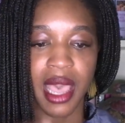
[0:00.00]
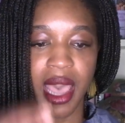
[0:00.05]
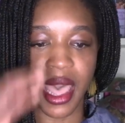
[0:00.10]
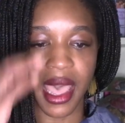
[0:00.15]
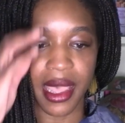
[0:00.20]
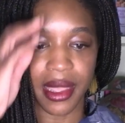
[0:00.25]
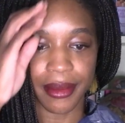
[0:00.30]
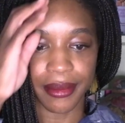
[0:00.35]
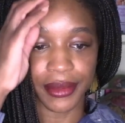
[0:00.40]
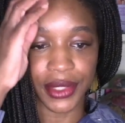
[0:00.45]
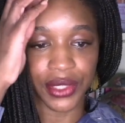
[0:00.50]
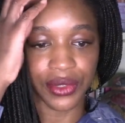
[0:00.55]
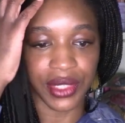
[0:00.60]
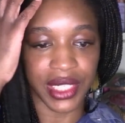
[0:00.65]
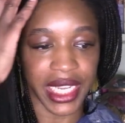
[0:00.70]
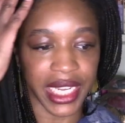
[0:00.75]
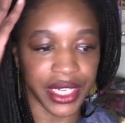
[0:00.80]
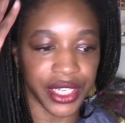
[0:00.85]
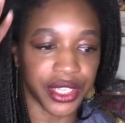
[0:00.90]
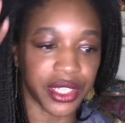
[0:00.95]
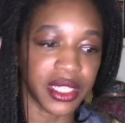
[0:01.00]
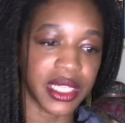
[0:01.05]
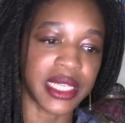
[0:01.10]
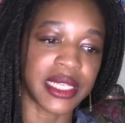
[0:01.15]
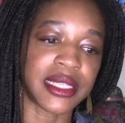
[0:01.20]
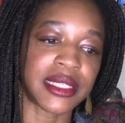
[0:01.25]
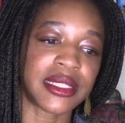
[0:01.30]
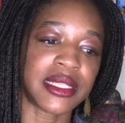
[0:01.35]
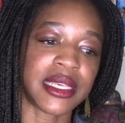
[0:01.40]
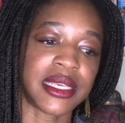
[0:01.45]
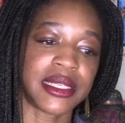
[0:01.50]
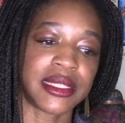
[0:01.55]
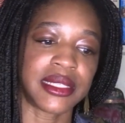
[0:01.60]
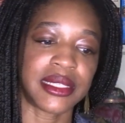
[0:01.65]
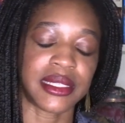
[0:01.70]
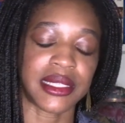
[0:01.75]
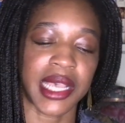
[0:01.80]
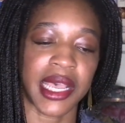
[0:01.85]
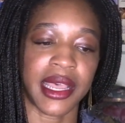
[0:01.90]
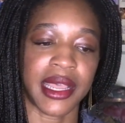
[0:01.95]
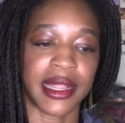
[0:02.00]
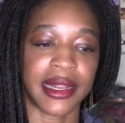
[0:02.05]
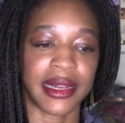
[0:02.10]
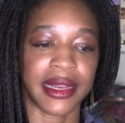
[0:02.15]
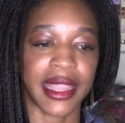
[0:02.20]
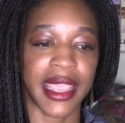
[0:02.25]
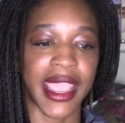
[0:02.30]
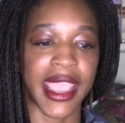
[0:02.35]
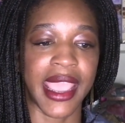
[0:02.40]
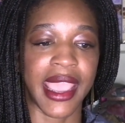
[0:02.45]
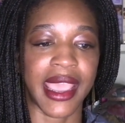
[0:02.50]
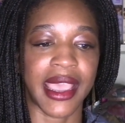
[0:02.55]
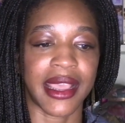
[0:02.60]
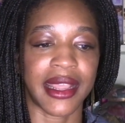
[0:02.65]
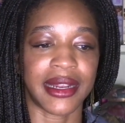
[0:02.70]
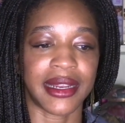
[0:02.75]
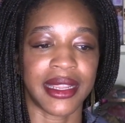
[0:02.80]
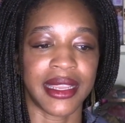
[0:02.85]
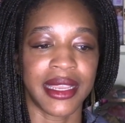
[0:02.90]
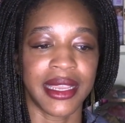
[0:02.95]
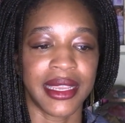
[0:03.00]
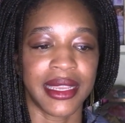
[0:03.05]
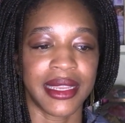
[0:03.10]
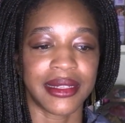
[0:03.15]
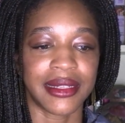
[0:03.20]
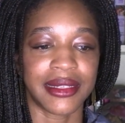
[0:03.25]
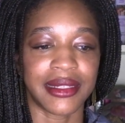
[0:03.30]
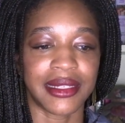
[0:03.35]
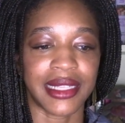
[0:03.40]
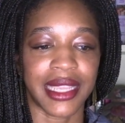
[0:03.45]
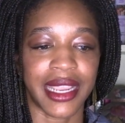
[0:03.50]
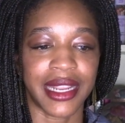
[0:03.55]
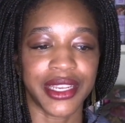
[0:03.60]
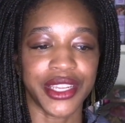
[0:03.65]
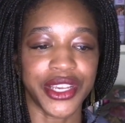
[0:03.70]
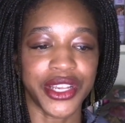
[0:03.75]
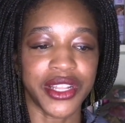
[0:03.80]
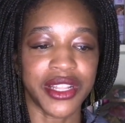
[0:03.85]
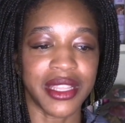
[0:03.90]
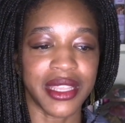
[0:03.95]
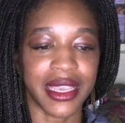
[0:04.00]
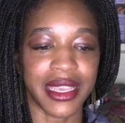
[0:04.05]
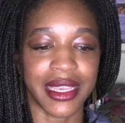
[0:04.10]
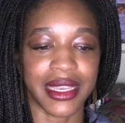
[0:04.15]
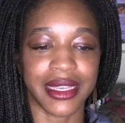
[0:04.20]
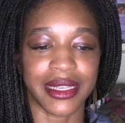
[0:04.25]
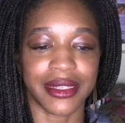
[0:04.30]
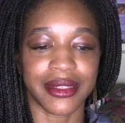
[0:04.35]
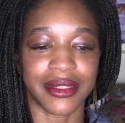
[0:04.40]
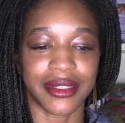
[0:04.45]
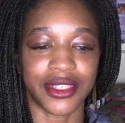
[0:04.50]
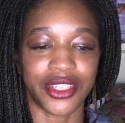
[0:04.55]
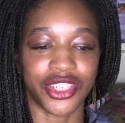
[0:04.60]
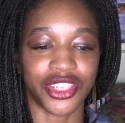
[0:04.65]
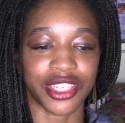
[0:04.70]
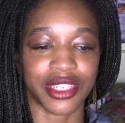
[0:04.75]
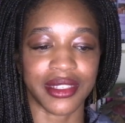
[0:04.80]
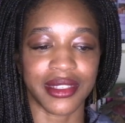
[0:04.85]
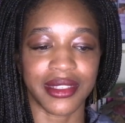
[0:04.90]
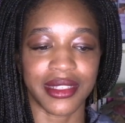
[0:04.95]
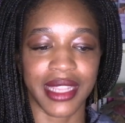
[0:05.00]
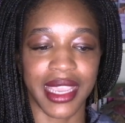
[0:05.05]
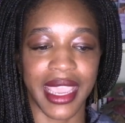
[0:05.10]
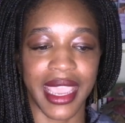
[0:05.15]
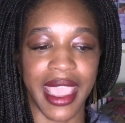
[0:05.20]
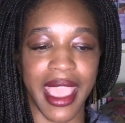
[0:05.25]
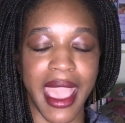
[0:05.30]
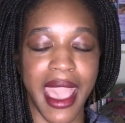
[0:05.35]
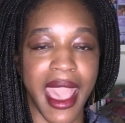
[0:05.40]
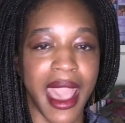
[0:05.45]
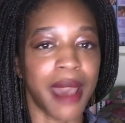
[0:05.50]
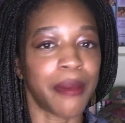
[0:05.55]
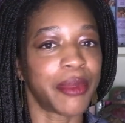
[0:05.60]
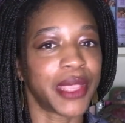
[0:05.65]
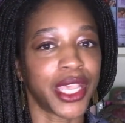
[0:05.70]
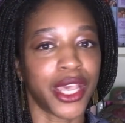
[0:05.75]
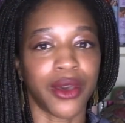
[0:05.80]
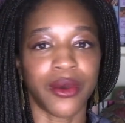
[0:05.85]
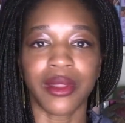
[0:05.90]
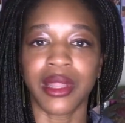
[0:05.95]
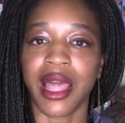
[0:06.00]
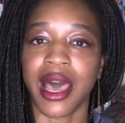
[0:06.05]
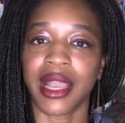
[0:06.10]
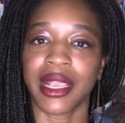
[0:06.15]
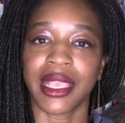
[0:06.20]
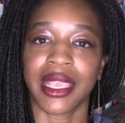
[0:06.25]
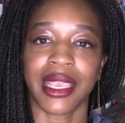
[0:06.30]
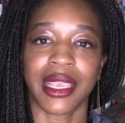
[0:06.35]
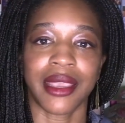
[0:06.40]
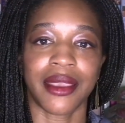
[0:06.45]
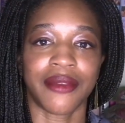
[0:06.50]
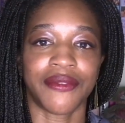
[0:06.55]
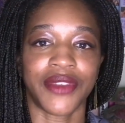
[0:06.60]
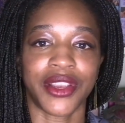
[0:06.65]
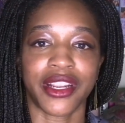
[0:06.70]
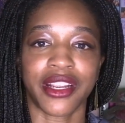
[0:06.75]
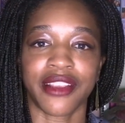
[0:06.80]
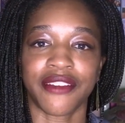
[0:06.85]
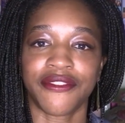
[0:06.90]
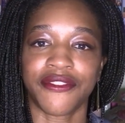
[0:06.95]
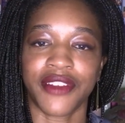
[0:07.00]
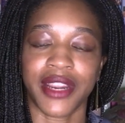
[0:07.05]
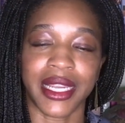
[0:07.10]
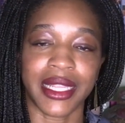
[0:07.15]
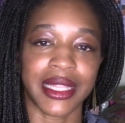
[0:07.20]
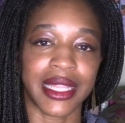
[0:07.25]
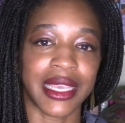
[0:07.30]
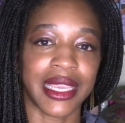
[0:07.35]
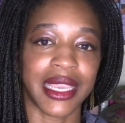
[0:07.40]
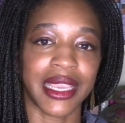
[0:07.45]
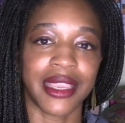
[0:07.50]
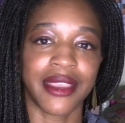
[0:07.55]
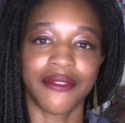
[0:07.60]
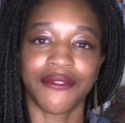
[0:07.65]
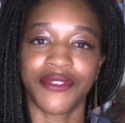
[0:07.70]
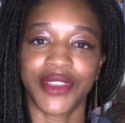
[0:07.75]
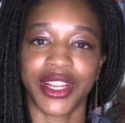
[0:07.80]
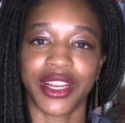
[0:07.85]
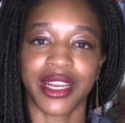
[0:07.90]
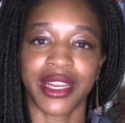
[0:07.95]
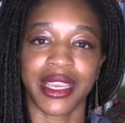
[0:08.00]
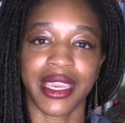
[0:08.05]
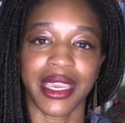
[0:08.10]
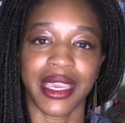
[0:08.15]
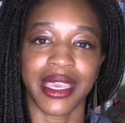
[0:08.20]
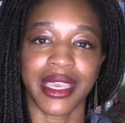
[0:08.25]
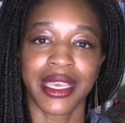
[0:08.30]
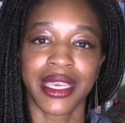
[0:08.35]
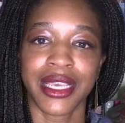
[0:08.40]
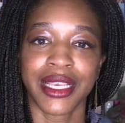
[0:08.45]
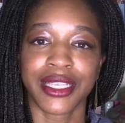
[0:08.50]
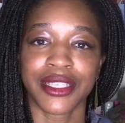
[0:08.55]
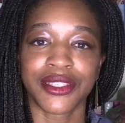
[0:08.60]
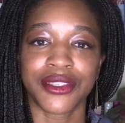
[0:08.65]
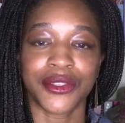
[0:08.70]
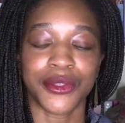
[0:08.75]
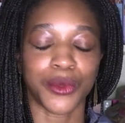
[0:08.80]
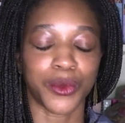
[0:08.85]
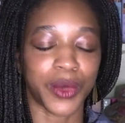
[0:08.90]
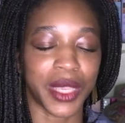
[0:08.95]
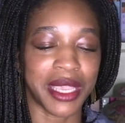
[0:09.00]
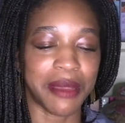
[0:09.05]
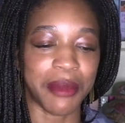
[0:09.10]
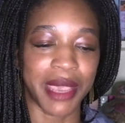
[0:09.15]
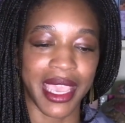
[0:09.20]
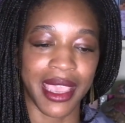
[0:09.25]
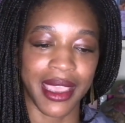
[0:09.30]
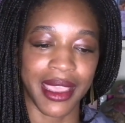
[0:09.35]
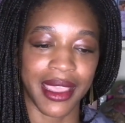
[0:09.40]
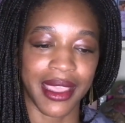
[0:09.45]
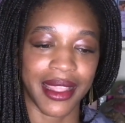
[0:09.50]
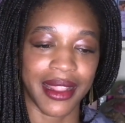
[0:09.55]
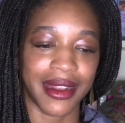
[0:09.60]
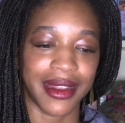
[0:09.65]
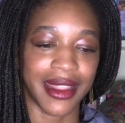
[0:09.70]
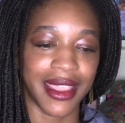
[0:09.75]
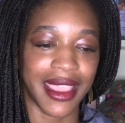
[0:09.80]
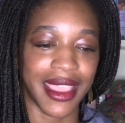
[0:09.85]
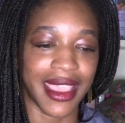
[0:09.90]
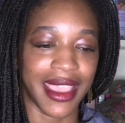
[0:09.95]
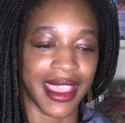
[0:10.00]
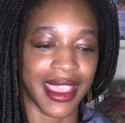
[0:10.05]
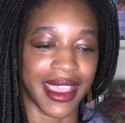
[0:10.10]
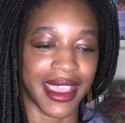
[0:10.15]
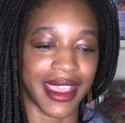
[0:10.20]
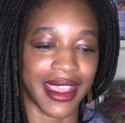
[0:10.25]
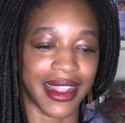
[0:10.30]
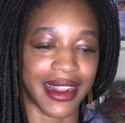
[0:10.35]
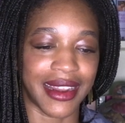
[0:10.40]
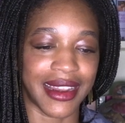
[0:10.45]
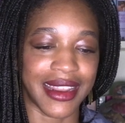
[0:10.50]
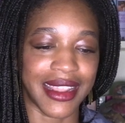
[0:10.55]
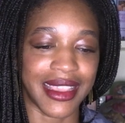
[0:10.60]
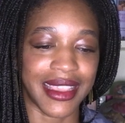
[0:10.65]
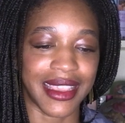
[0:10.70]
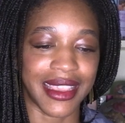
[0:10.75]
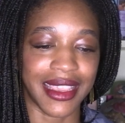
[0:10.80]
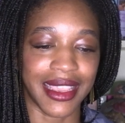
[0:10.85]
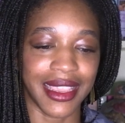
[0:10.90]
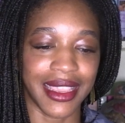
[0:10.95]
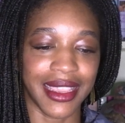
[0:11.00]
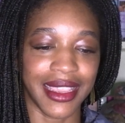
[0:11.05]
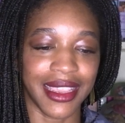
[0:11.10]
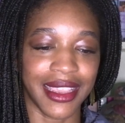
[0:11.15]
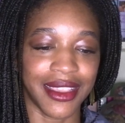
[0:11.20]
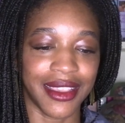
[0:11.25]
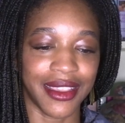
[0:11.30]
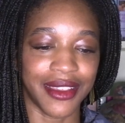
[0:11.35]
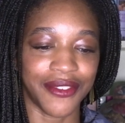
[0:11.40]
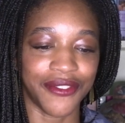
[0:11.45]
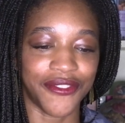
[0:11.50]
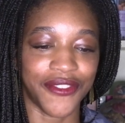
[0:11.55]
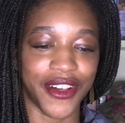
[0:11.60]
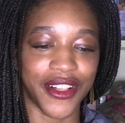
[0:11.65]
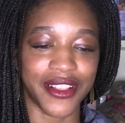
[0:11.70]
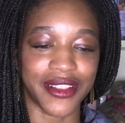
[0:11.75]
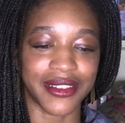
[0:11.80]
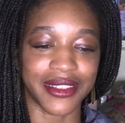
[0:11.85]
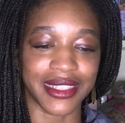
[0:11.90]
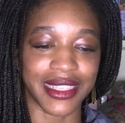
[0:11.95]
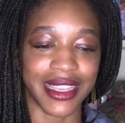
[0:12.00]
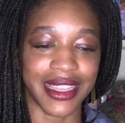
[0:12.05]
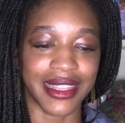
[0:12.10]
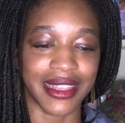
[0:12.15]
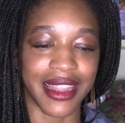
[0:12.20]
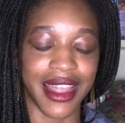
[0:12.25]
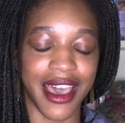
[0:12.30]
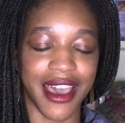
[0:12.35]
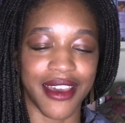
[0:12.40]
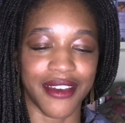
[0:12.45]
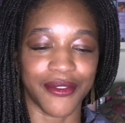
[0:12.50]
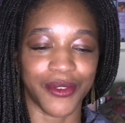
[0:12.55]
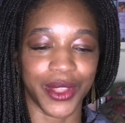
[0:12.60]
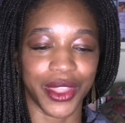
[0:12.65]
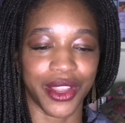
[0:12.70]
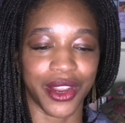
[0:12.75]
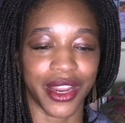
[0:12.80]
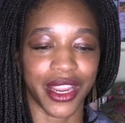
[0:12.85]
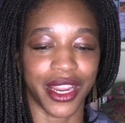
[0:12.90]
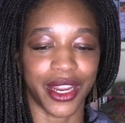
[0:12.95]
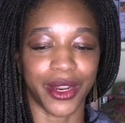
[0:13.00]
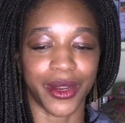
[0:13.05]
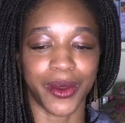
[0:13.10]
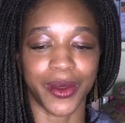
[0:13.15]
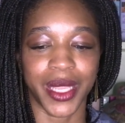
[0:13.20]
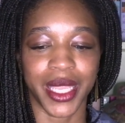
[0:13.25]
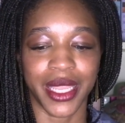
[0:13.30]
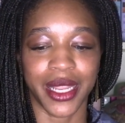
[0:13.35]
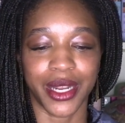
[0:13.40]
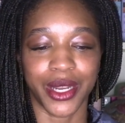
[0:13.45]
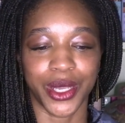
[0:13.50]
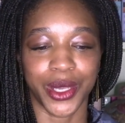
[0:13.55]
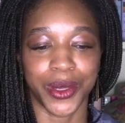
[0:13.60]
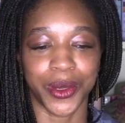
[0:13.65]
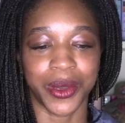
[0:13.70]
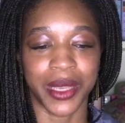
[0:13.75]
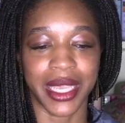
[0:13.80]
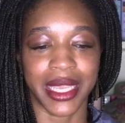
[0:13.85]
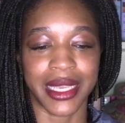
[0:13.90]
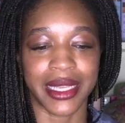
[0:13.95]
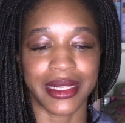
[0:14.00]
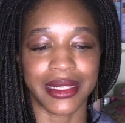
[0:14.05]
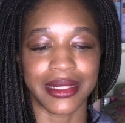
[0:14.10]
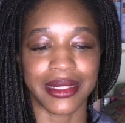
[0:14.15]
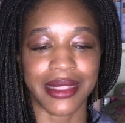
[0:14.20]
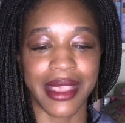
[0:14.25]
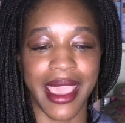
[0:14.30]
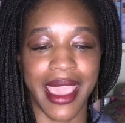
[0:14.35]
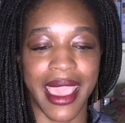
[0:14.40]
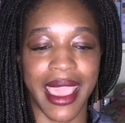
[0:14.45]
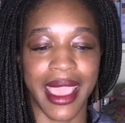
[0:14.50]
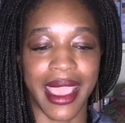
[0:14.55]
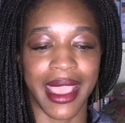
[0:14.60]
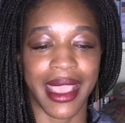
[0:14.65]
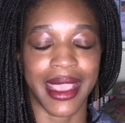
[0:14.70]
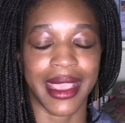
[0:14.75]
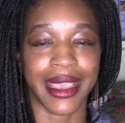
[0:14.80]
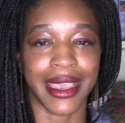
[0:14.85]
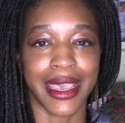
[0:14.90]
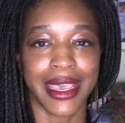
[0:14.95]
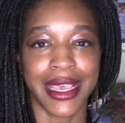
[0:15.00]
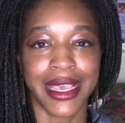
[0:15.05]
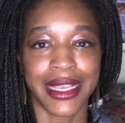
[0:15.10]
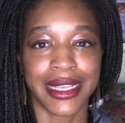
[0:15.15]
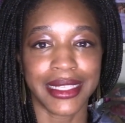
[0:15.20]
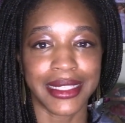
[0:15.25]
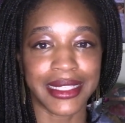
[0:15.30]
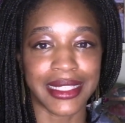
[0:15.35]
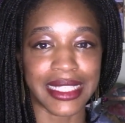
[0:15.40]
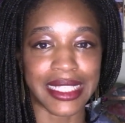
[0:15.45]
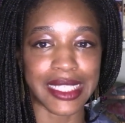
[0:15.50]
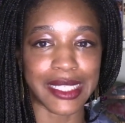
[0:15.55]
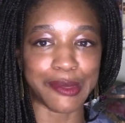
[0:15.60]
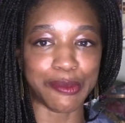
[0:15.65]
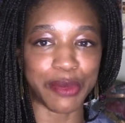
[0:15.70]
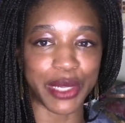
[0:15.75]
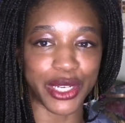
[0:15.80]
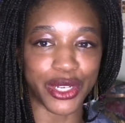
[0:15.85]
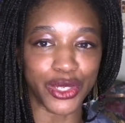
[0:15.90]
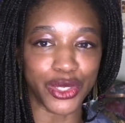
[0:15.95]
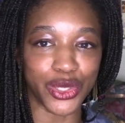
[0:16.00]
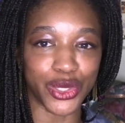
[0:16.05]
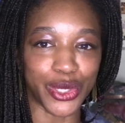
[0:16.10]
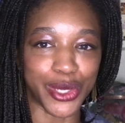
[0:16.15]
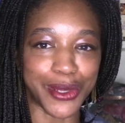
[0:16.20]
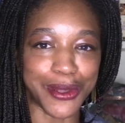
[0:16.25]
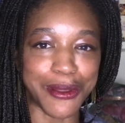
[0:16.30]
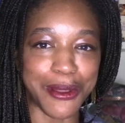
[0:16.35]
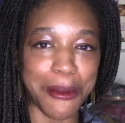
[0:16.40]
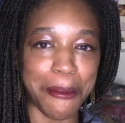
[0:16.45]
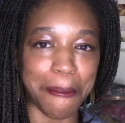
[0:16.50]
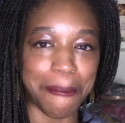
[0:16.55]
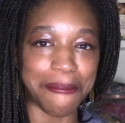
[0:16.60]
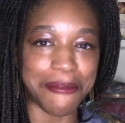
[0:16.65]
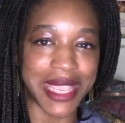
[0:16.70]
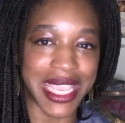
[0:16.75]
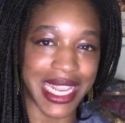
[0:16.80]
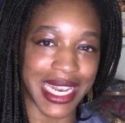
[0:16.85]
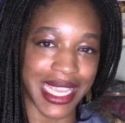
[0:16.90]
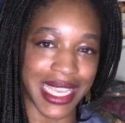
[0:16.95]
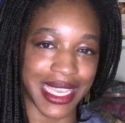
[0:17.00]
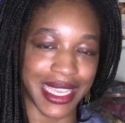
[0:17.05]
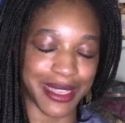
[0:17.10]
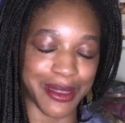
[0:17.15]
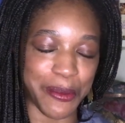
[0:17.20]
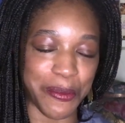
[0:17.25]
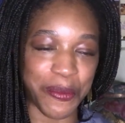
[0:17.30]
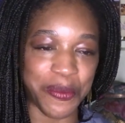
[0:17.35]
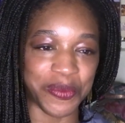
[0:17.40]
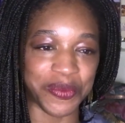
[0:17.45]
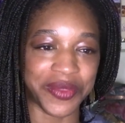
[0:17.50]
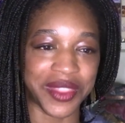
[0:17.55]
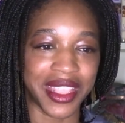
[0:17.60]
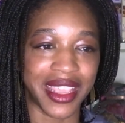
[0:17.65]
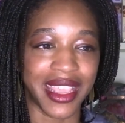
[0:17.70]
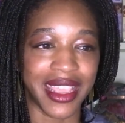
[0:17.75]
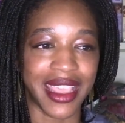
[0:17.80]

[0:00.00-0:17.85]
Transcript: So Daniel is his son, and Daniel is just a happy-go-lucky, very friendly, very sweet man, and he falls in love with our heroine, who is a spiritual medium.